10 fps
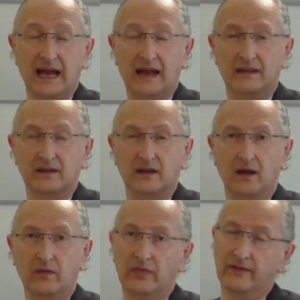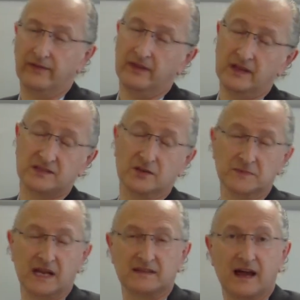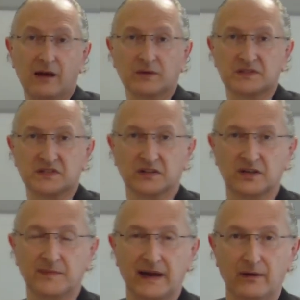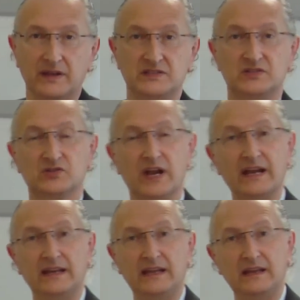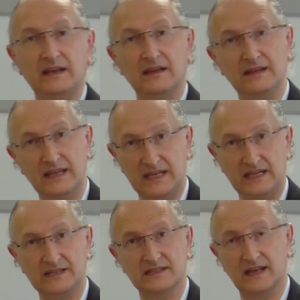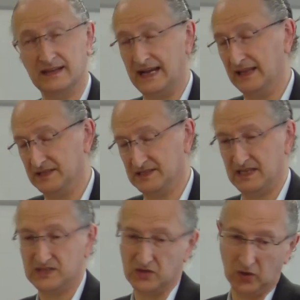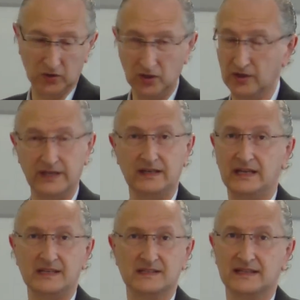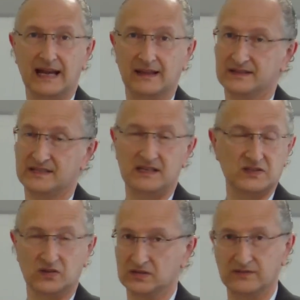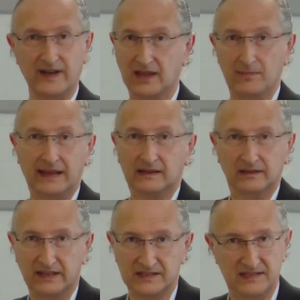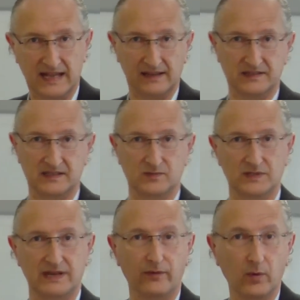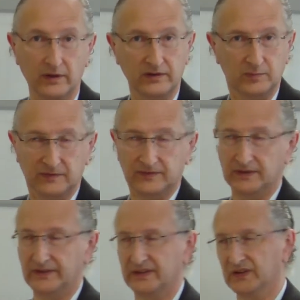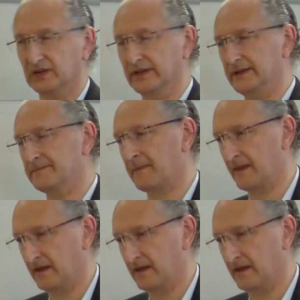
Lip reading: And the subject that I want to talk about is training needs analysis, or learning needs analysis, or developmental needs analysis, whichever one you prefer to call it.